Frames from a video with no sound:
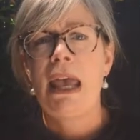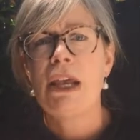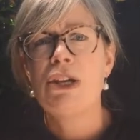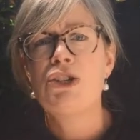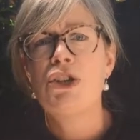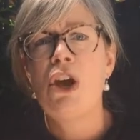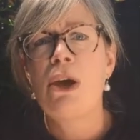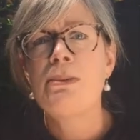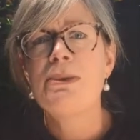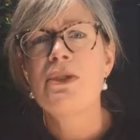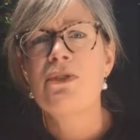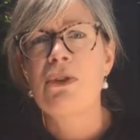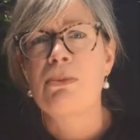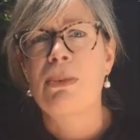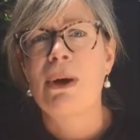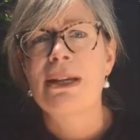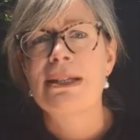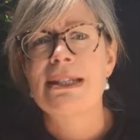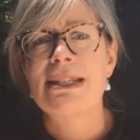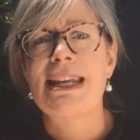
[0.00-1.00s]
In terms of the
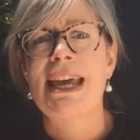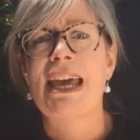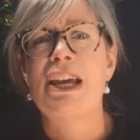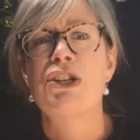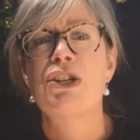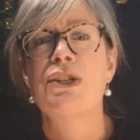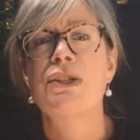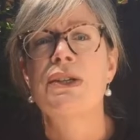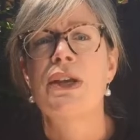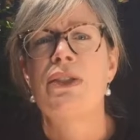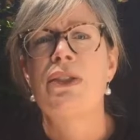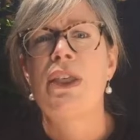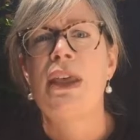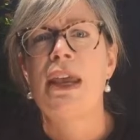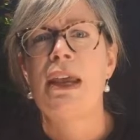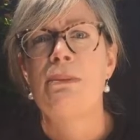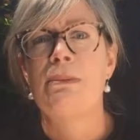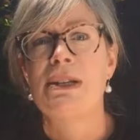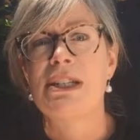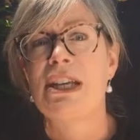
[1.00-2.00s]
presentations and
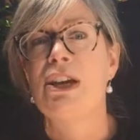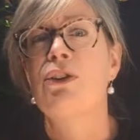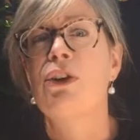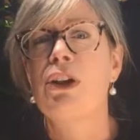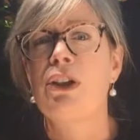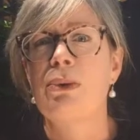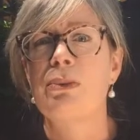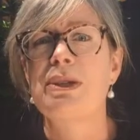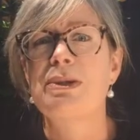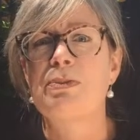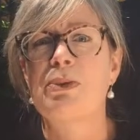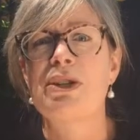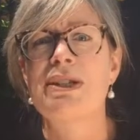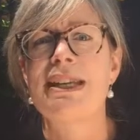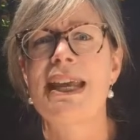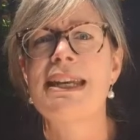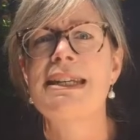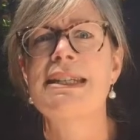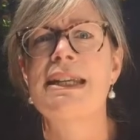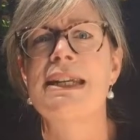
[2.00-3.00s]
the material that was
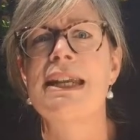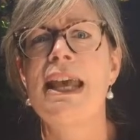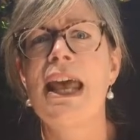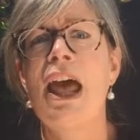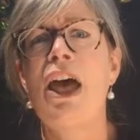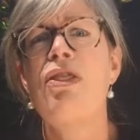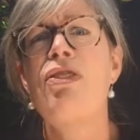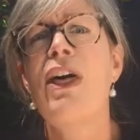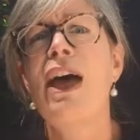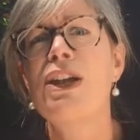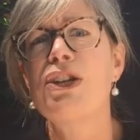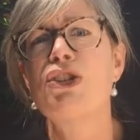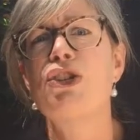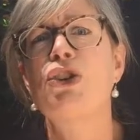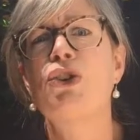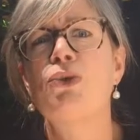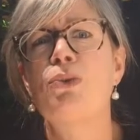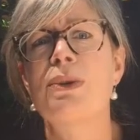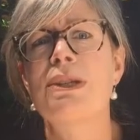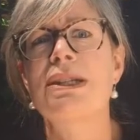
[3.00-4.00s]
presented, that
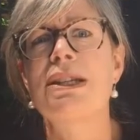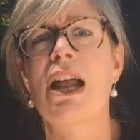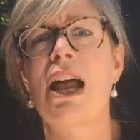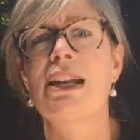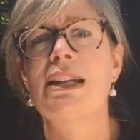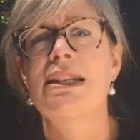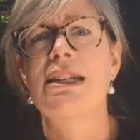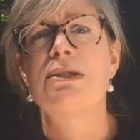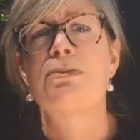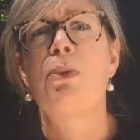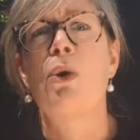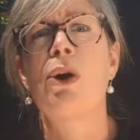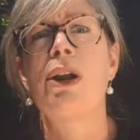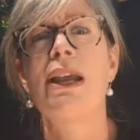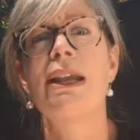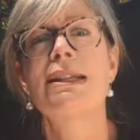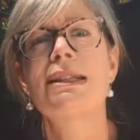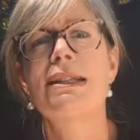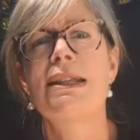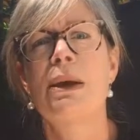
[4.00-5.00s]
too was slightly
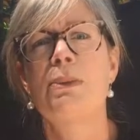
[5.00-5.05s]
disappointing.